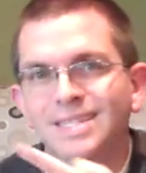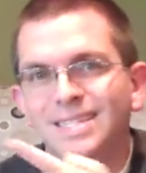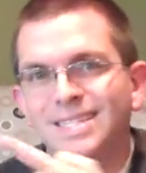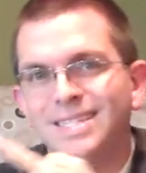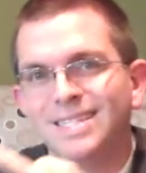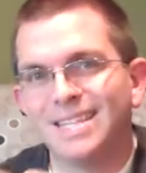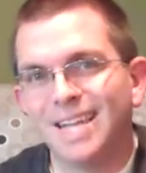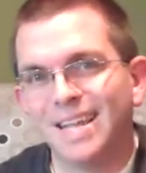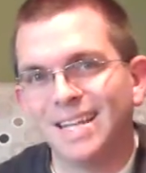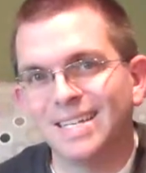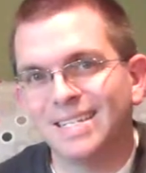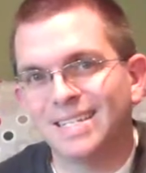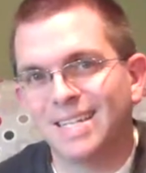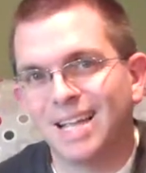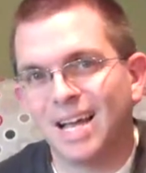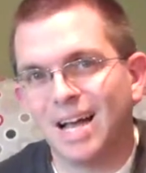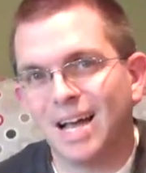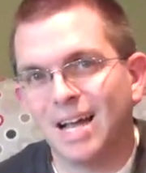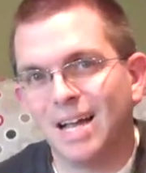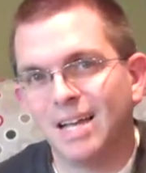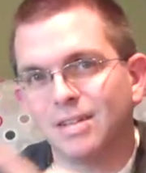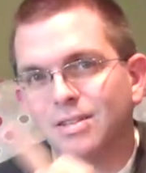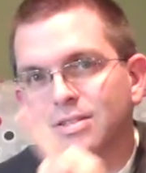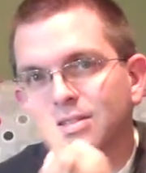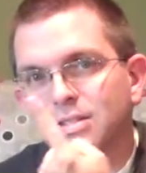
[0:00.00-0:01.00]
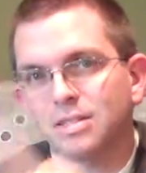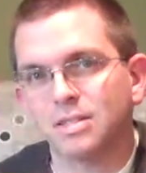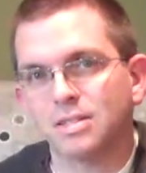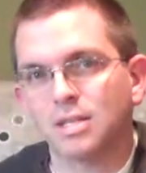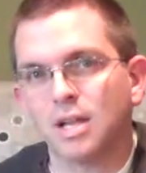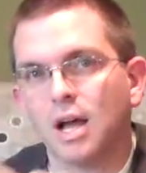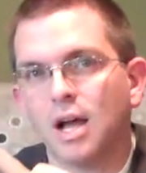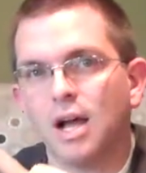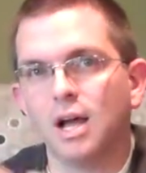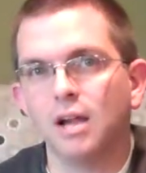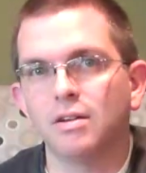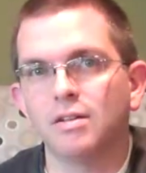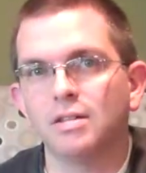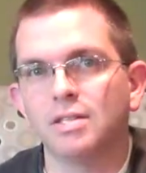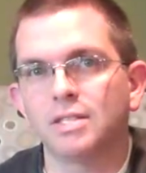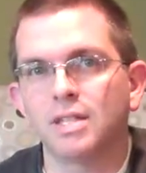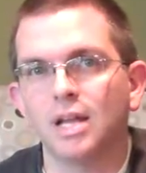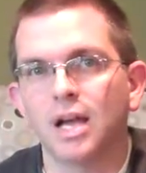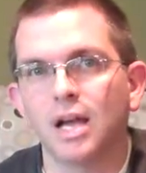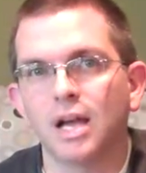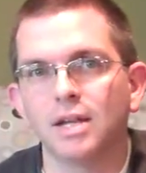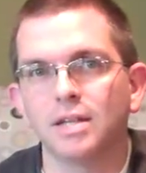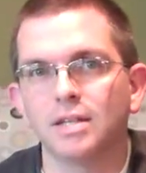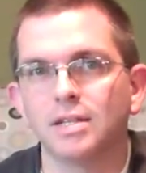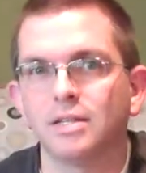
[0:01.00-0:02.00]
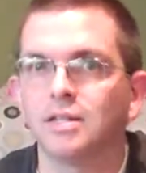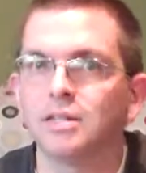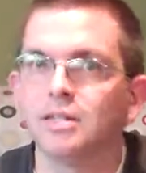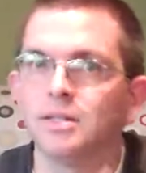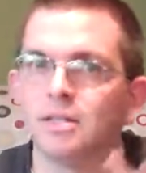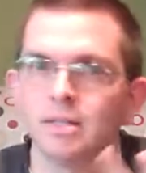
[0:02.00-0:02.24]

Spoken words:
Gentiles, Tyre and Sidon.